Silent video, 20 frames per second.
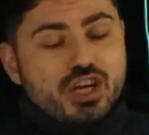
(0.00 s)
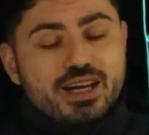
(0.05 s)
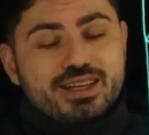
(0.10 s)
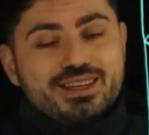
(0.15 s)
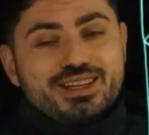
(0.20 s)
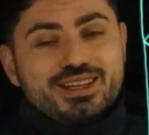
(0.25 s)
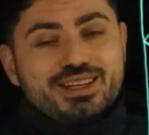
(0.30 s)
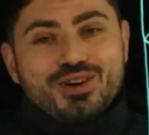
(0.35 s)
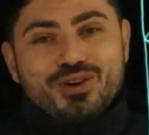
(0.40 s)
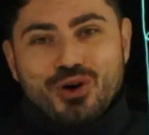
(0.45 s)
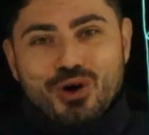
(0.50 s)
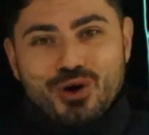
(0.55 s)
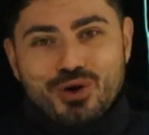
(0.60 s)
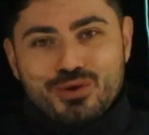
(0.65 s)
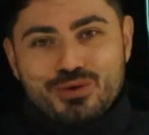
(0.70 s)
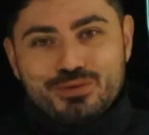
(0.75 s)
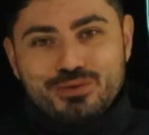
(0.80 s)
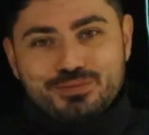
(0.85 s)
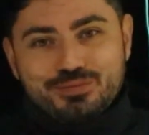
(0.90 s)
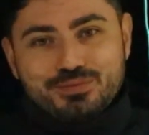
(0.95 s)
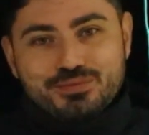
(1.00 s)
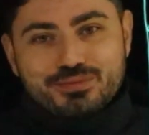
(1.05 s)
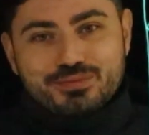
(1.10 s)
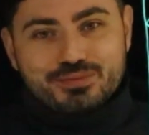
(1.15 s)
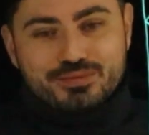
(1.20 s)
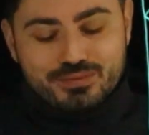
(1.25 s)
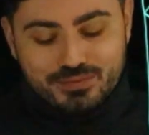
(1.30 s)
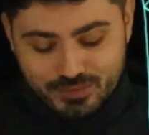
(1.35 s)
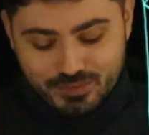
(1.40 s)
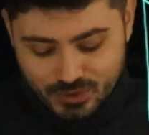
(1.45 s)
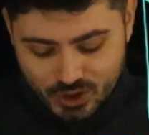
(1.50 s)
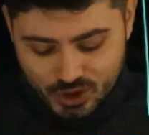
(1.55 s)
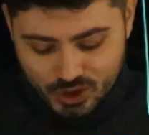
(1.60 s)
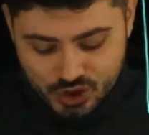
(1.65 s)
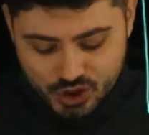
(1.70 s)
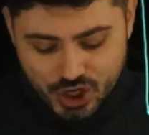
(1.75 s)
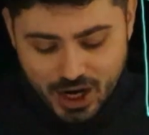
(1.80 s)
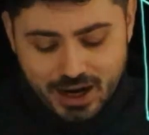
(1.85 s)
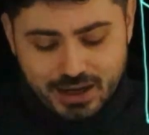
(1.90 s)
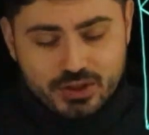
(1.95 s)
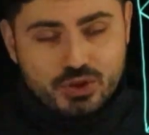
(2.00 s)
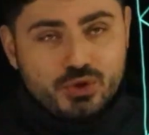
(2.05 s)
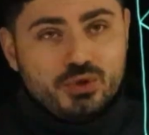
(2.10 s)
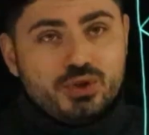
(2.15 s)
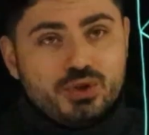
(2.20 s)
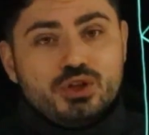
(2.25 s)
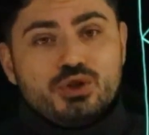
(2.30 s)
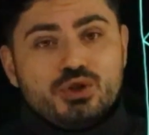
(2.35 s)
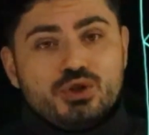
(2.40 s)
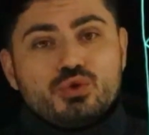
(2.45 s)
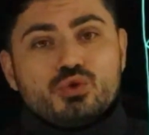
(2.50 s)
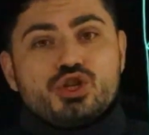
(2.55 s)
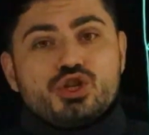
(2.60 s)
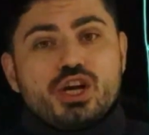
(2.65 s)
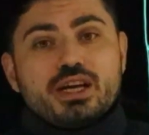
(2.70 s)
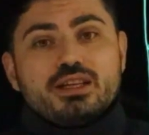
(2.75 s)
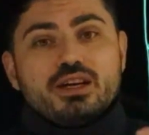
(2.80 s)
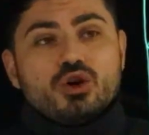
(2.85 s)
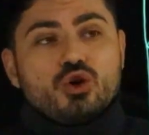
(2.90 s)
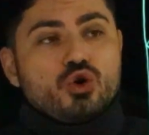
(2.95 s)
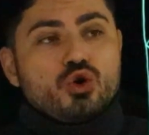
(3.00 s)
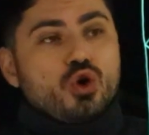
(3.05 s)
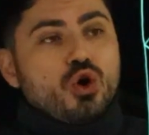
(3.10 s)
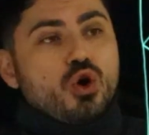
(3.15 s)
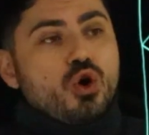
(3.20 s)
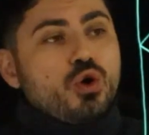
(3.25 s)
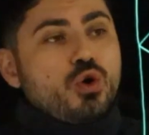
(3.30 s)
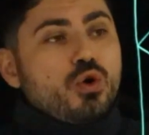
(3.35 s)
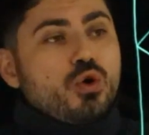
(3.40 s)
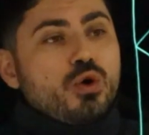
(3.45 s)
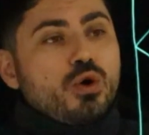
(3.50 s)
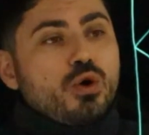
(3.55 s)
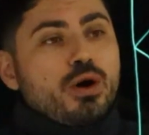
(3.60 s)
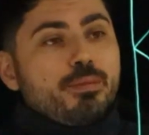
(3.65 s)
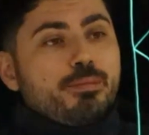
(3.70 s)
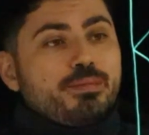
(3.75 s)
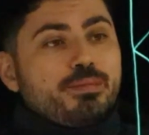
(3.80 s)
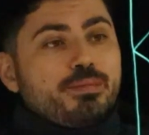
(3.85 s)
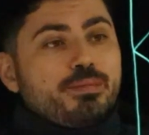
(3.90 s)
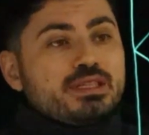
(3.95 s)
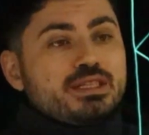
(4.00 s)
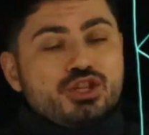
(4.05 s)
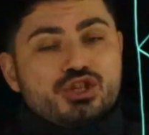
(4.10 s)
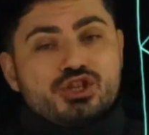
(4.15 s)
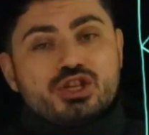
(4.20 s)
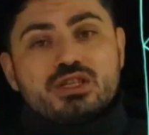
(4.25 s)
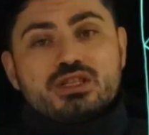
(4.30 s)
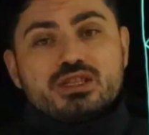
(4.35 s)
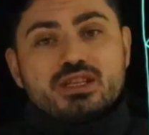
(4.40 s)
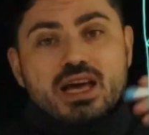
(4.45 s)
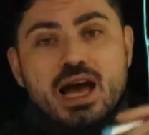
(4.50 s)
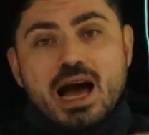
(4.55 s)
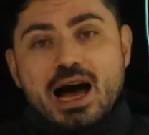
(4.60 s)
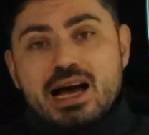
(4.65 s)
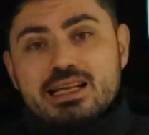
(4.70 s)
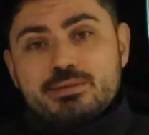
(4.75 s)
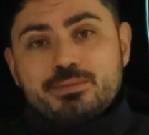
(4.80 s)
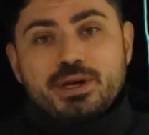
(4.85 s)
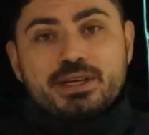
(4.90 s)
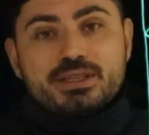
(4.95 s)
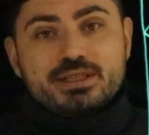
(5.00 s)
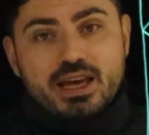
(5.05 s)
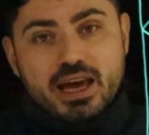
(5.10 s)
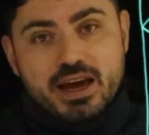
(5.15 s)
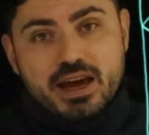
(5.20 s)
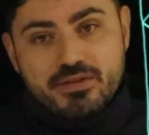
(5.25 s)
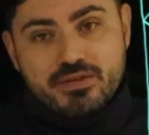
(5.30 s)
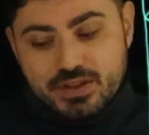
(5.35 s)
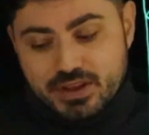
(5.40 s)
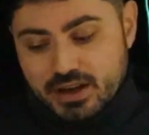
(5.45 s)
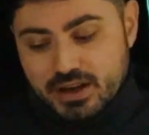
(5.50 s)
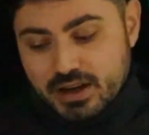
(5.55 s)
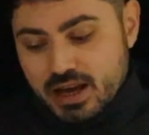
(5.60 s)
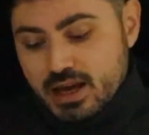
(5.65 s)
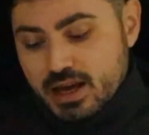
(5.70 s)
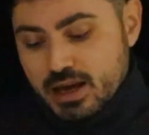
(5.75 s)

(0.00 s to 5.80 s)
the whole chart, you need to check the whole positions, the aspects, everything.